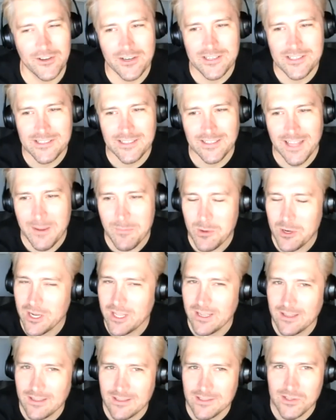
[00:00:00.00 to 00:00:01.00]
a
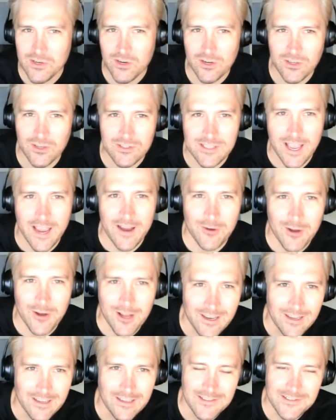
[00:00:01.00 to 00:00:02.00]
celebrity in the circles I
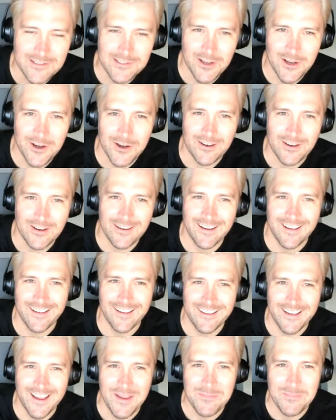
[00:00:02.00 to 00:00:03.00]
run in. So I
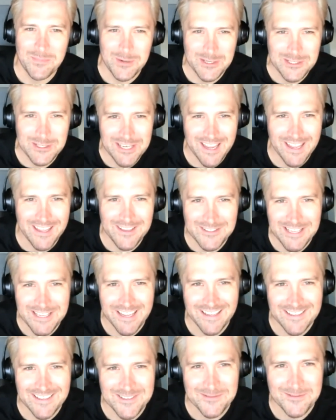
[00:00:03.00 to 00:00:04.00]
appreciate you
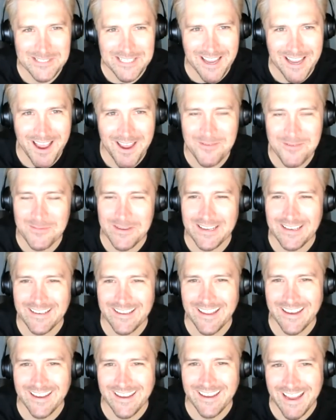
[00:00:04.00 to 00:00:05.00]
taking some time and
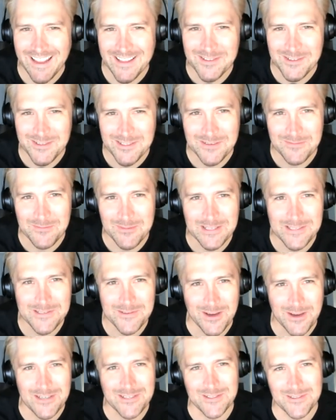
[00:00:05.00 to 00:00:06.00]
answering some of these
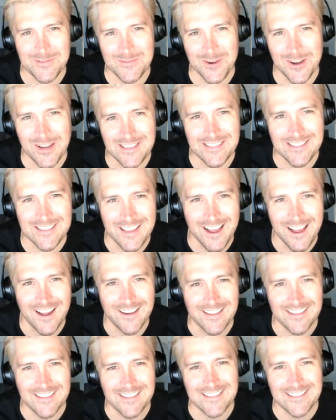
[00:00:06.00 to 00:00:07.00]
questions for us in the
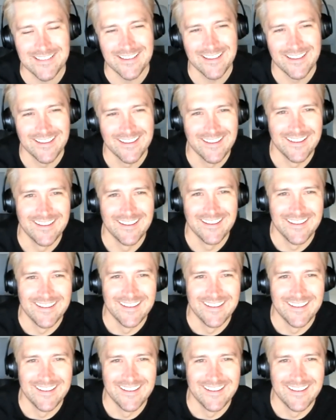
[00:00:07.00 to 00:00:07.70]
audience. Hey,